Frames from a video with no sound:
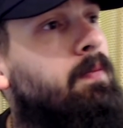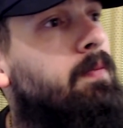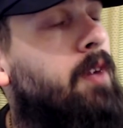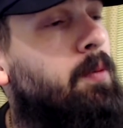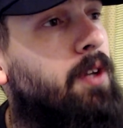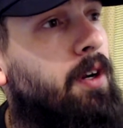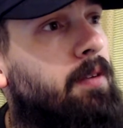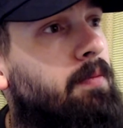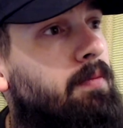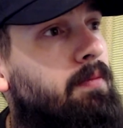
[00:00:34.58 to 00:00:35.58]
I'm
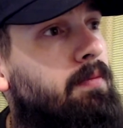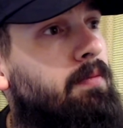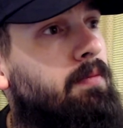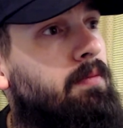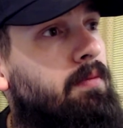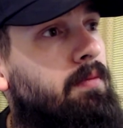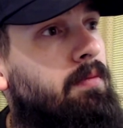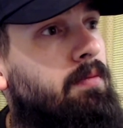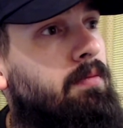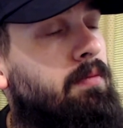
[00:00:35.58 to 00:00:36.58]
sorry?
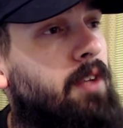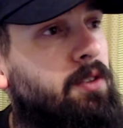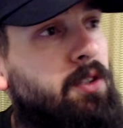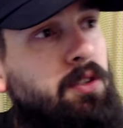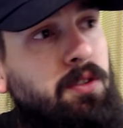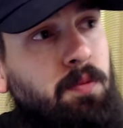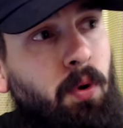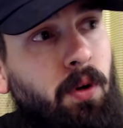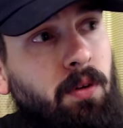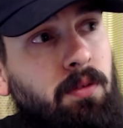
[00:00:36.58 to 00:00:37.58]
They just
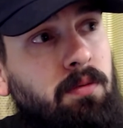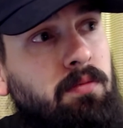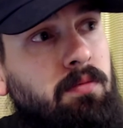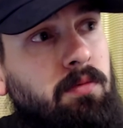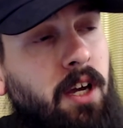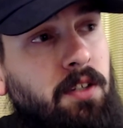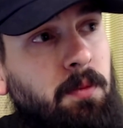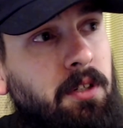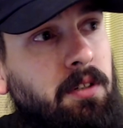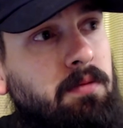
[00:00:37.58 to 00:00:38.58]
spoiled
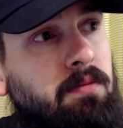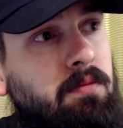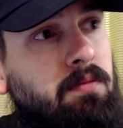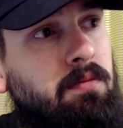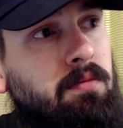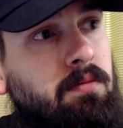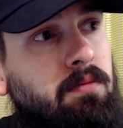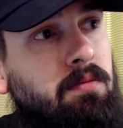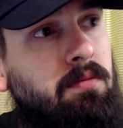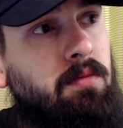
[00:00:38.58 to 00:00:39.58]
Kazmina
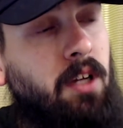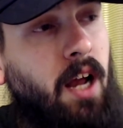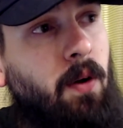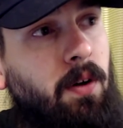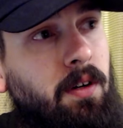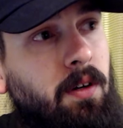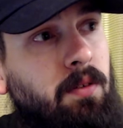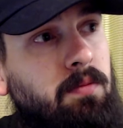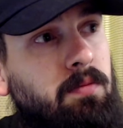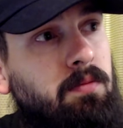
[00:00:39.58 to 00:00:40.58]
an hour ago,
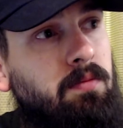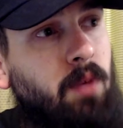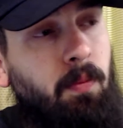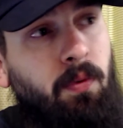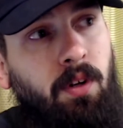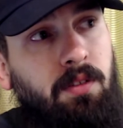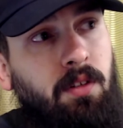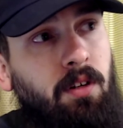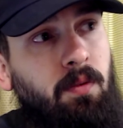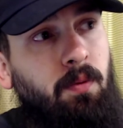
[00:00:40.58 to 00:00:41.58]
right before I
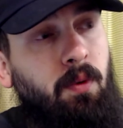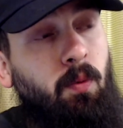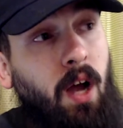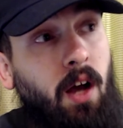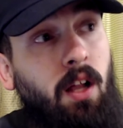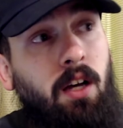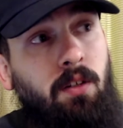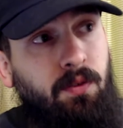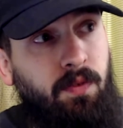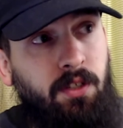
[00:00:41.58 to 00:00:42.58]
started, while I
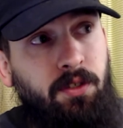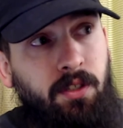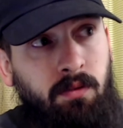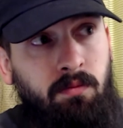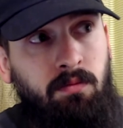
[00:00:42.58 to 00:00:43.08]
was finishing